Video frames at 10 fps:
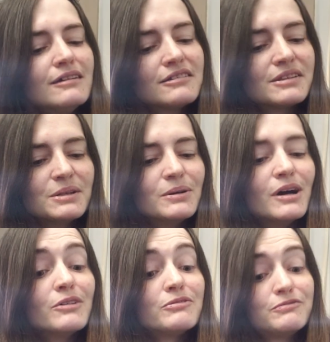So
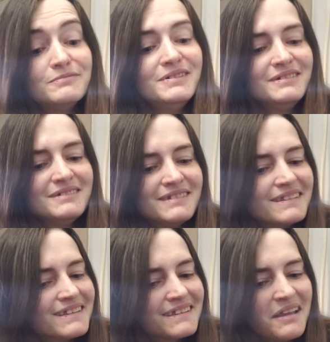
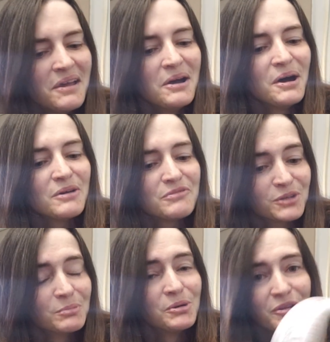a
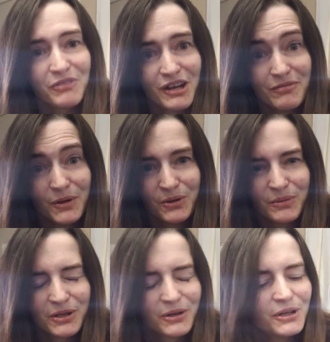4.5
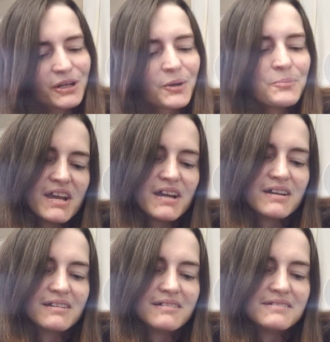millimeter hook,
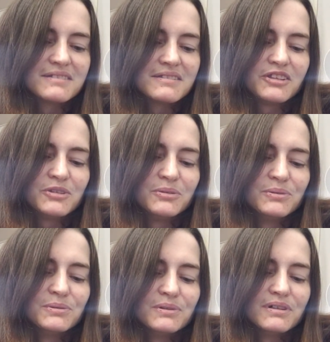and
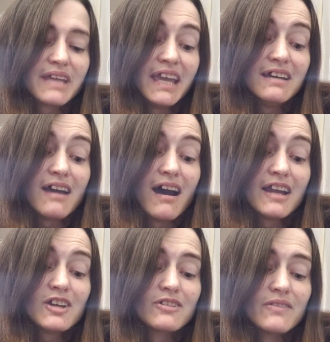you can
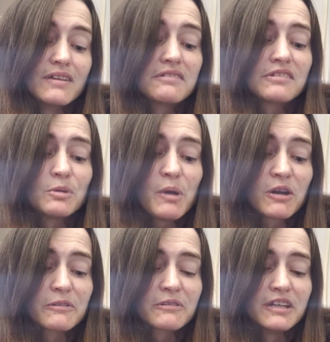iron this
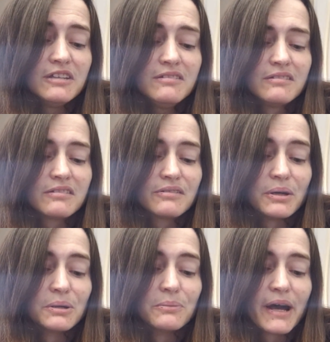apparently,
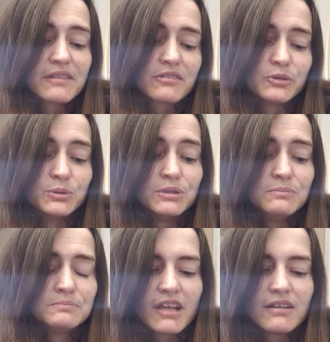so that's cool.
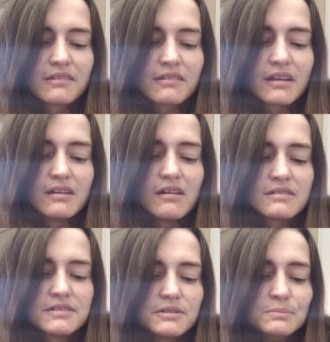It doesn't say
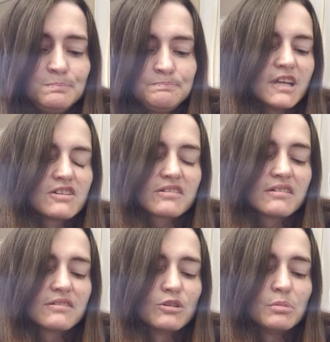not to, it just
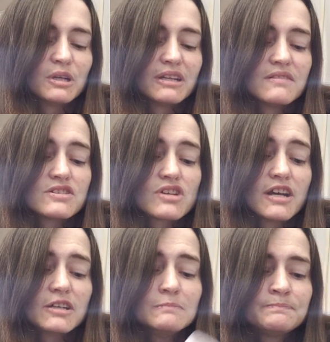says don't put it in the
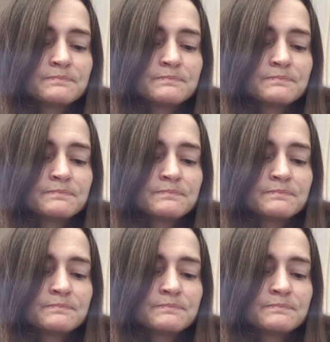dryer.